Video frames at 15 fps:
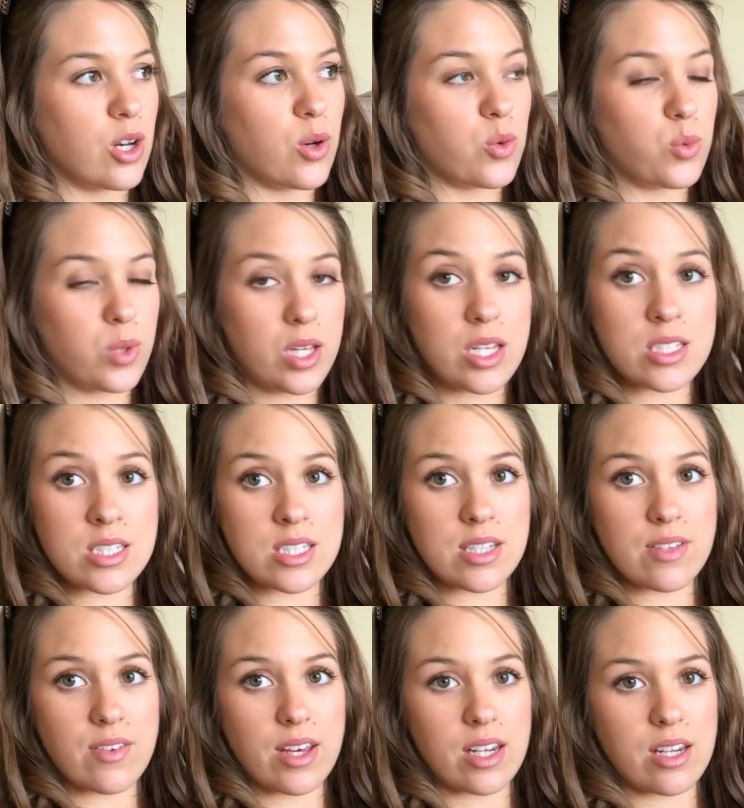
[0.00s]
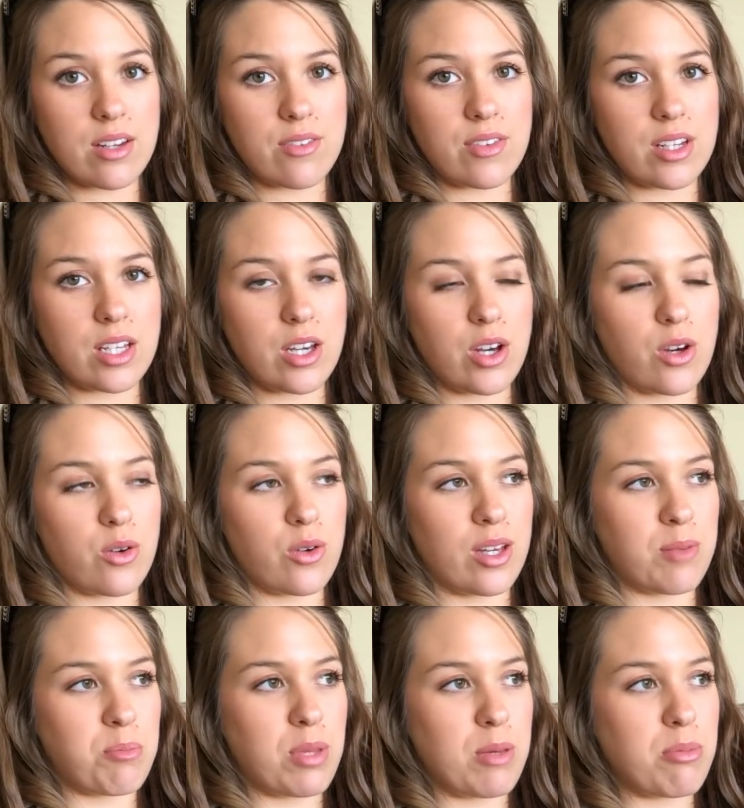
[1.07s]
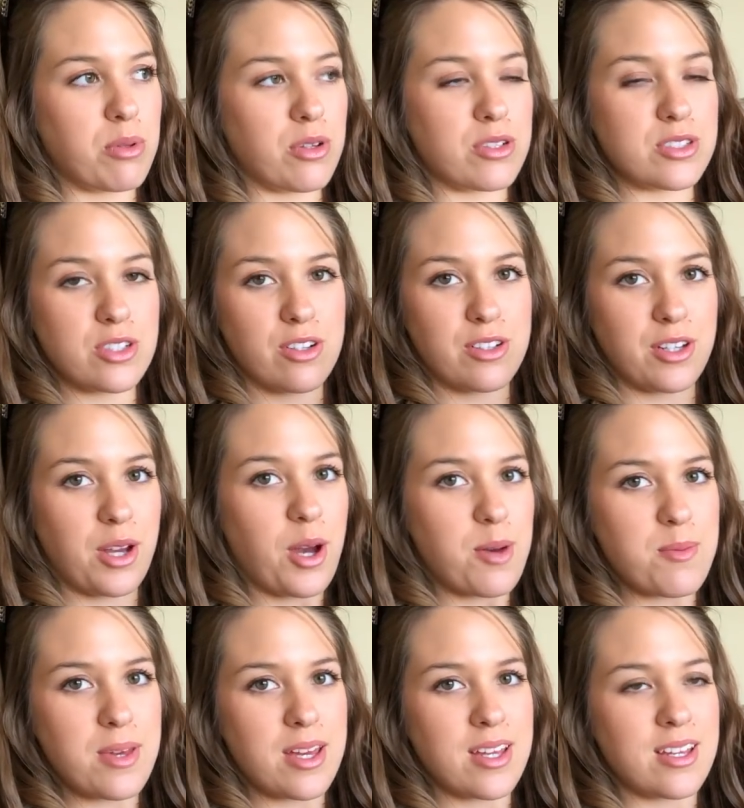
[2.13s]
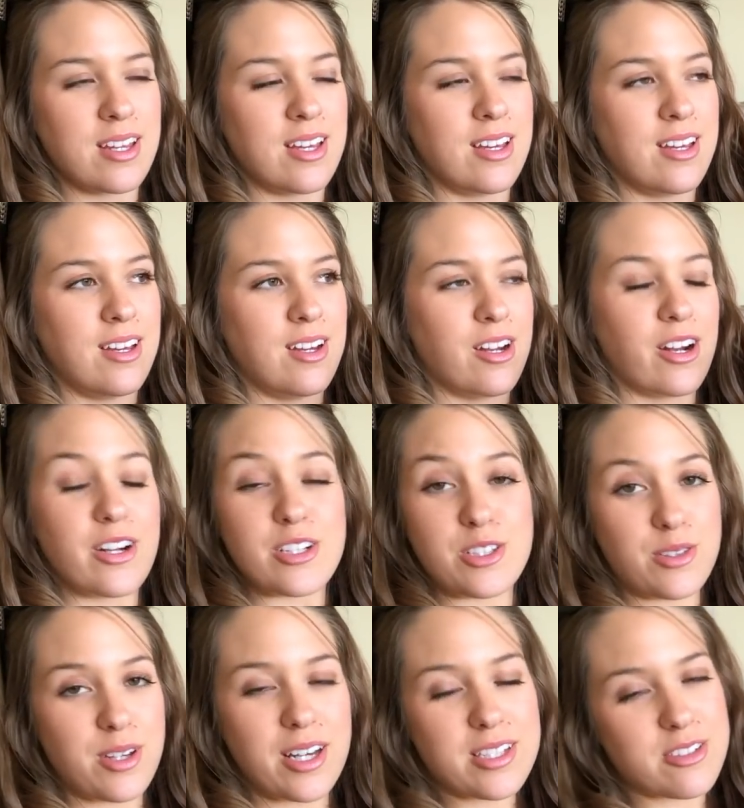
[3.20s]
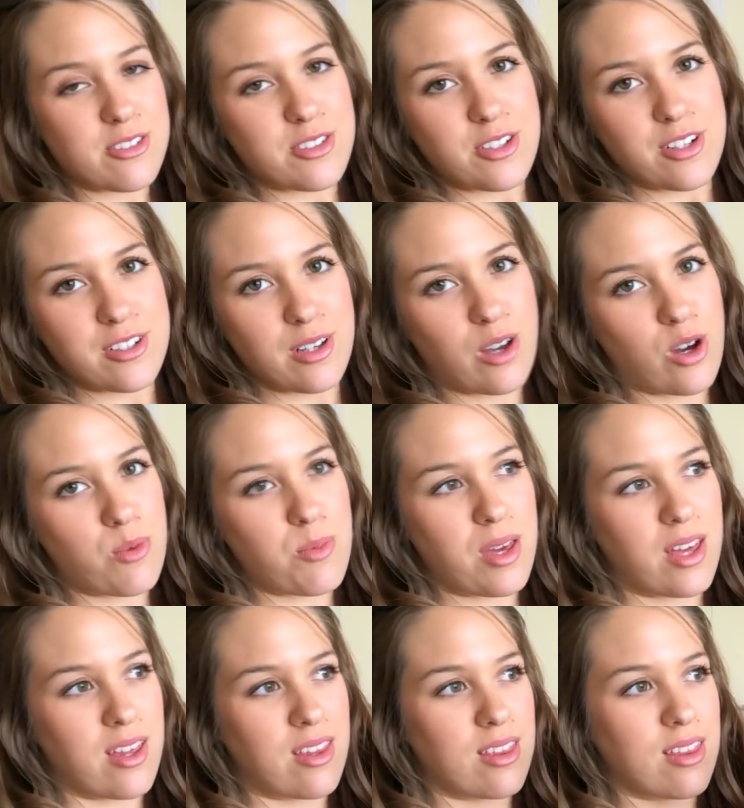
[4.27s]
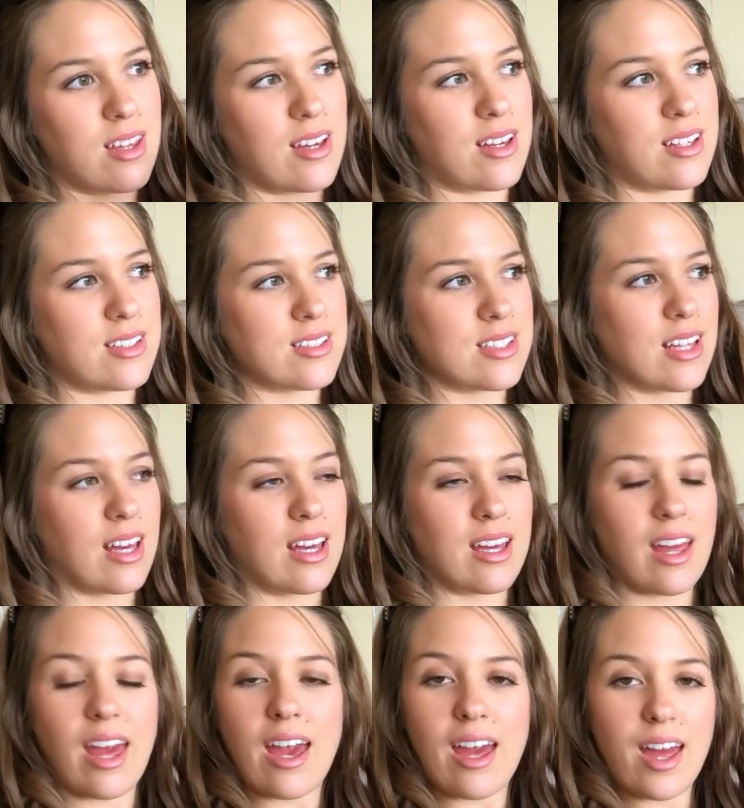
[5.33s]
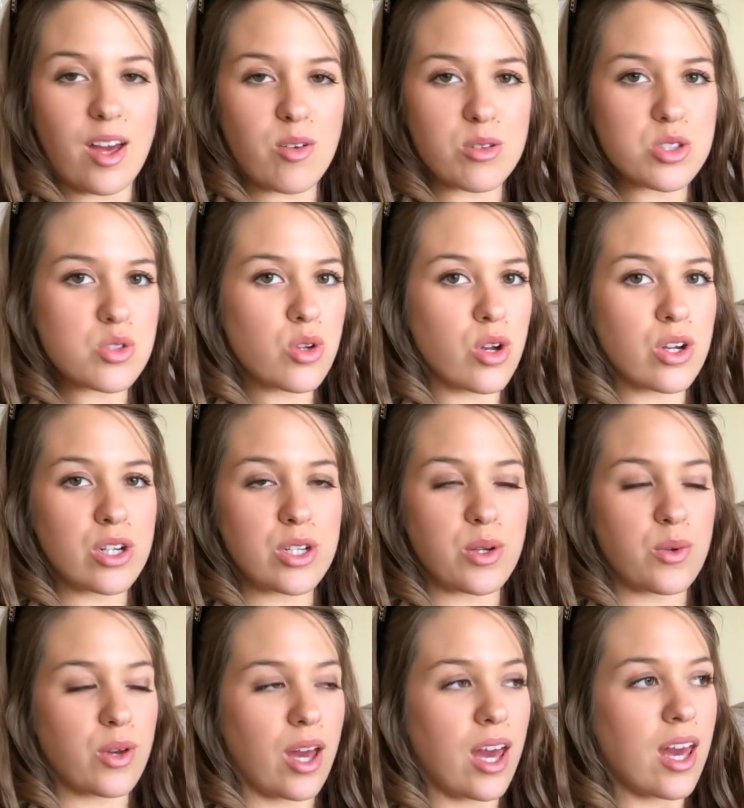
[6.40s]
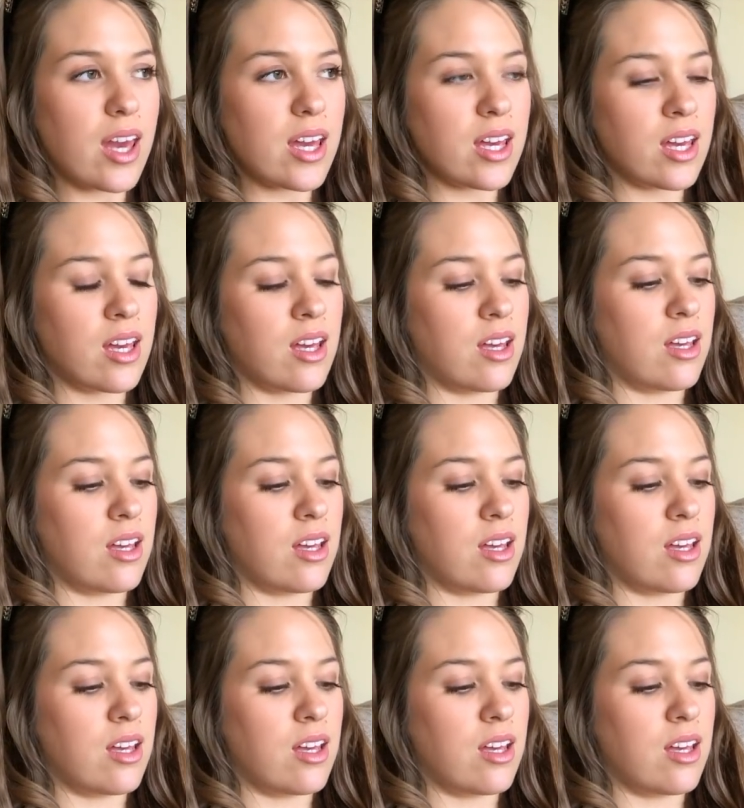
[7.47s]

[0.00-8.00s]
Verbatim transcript: a week since I've edited a video, and people are starting to comment, or you guys are starting to comment things like, hey, what's wrong? Are you okay?